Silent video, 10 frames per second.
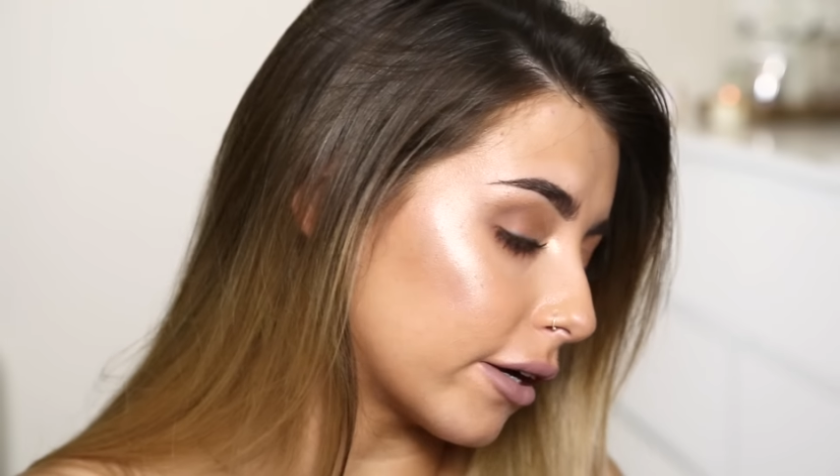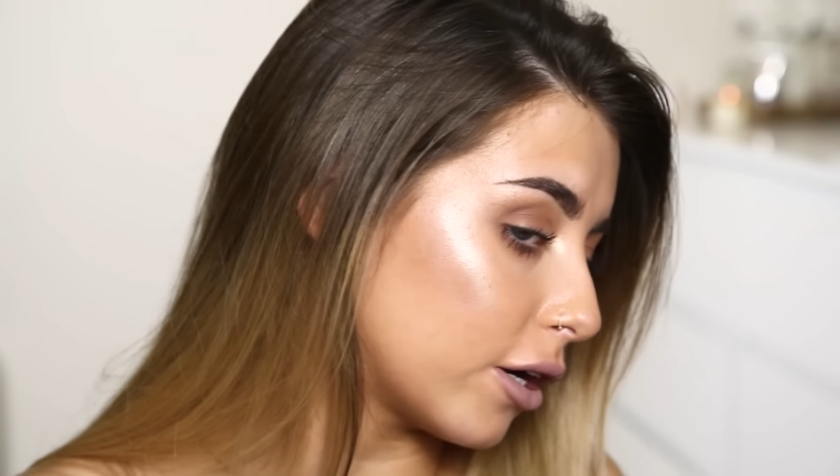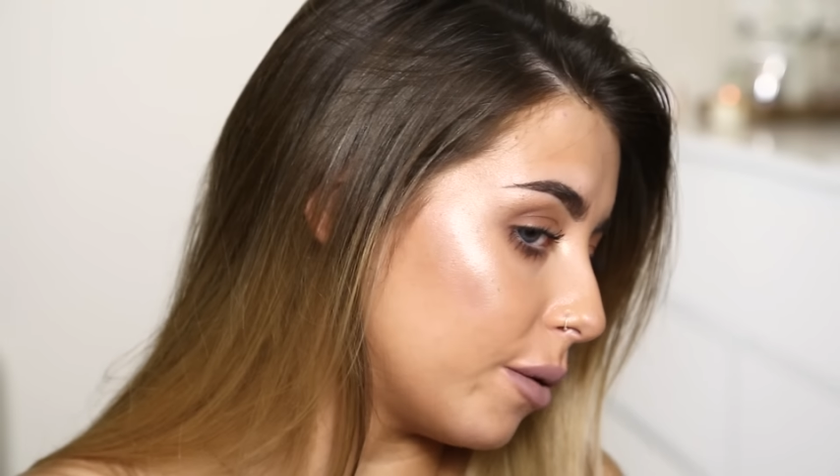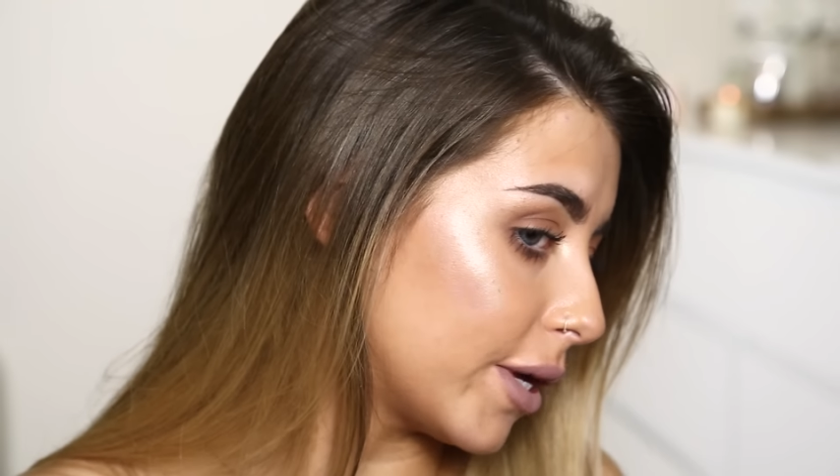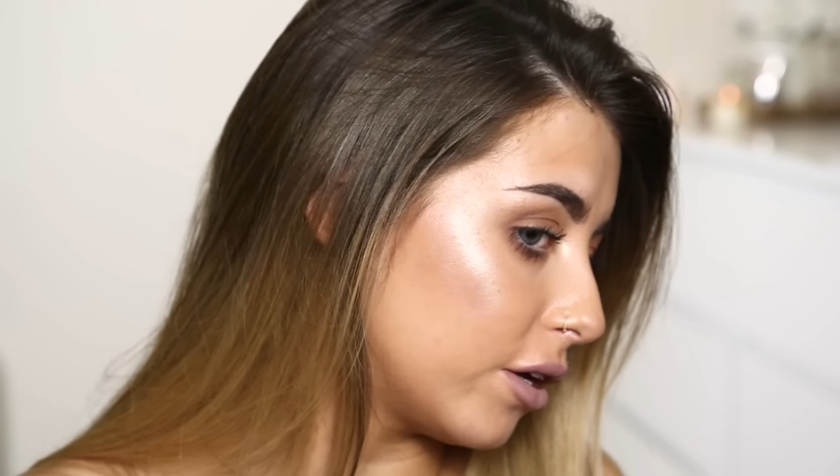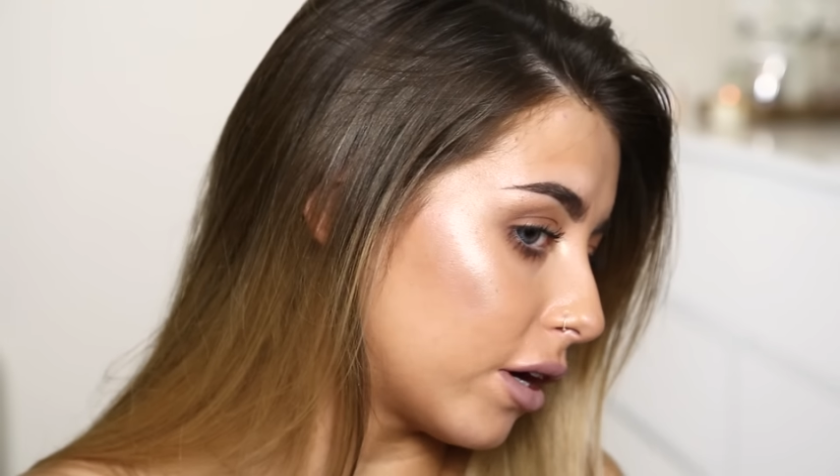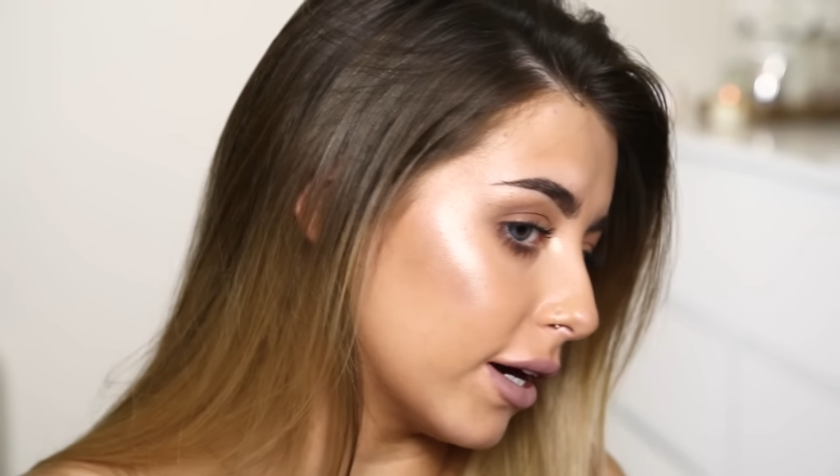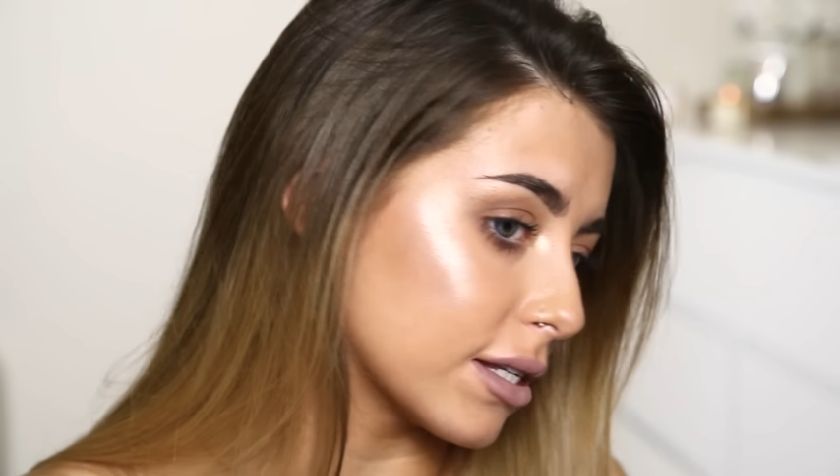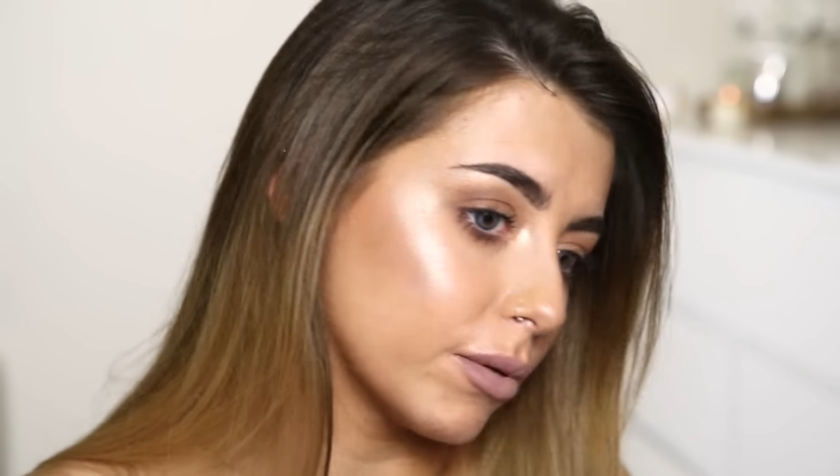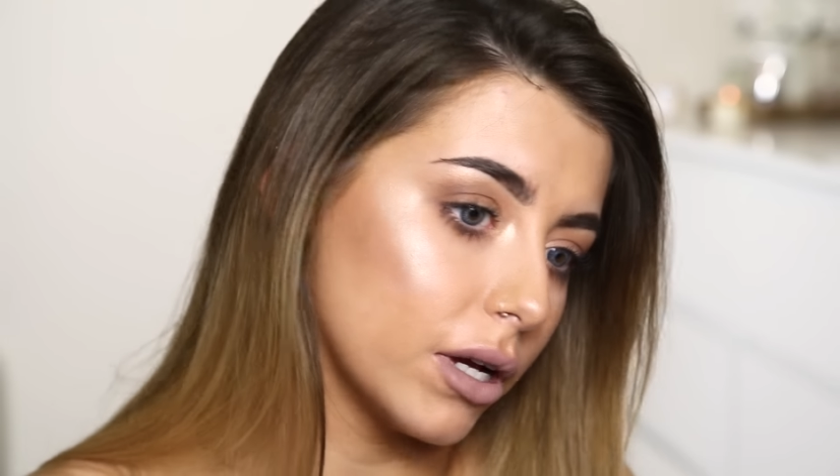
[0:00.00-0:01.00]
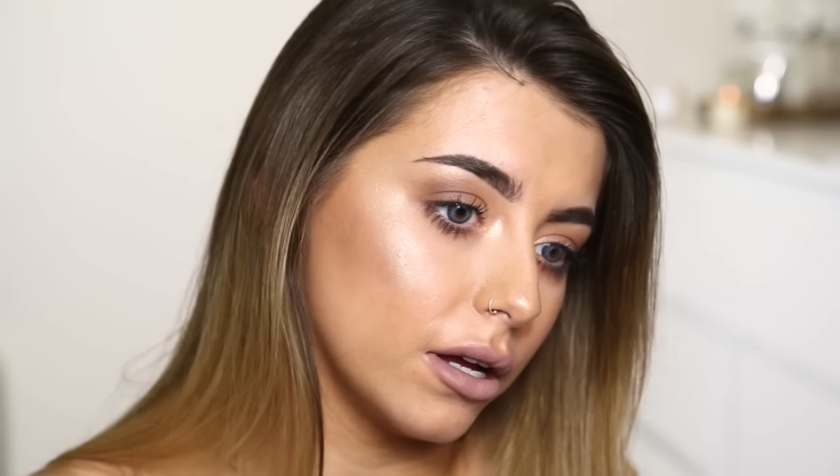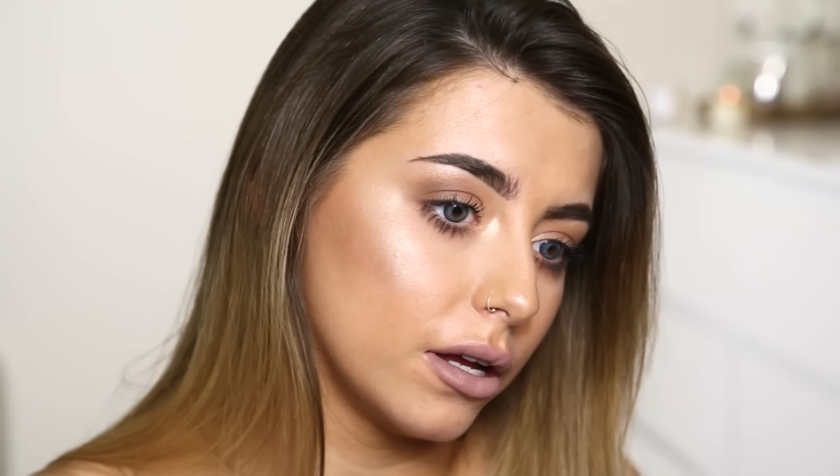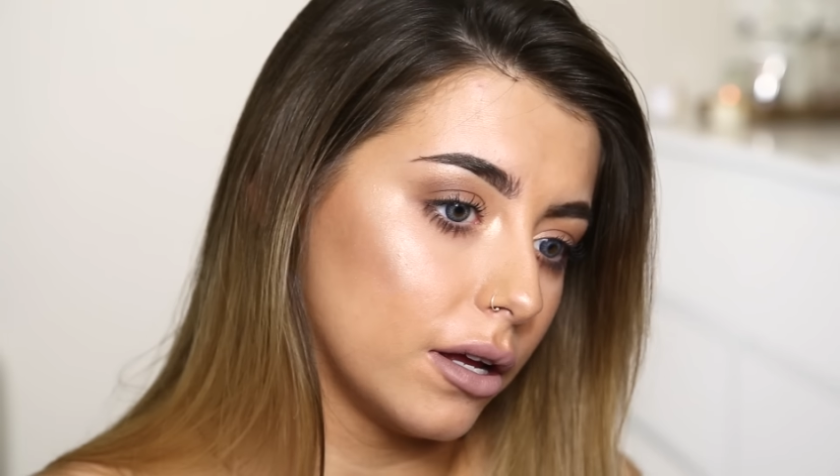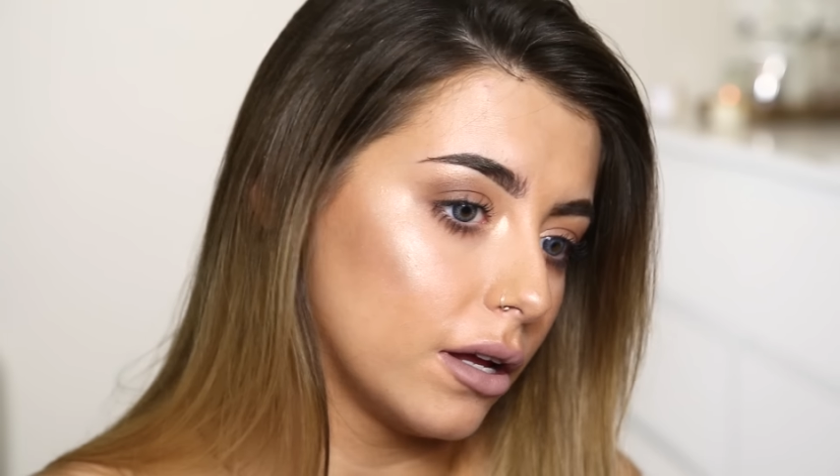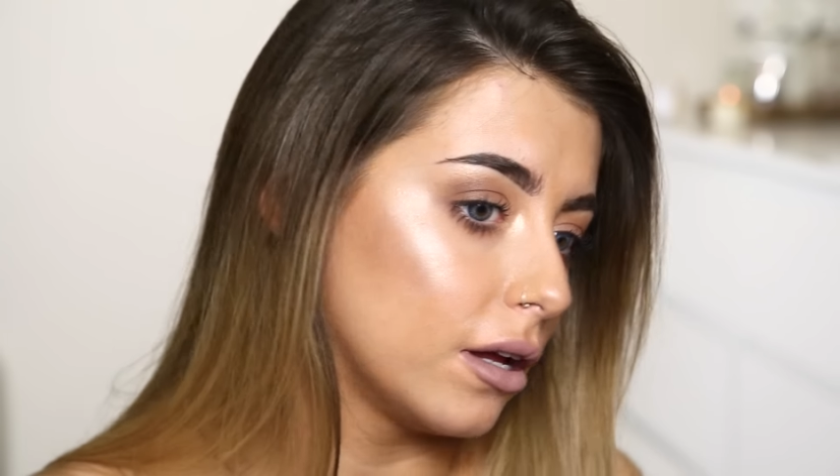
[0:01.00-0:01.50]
I don't know about you guys, but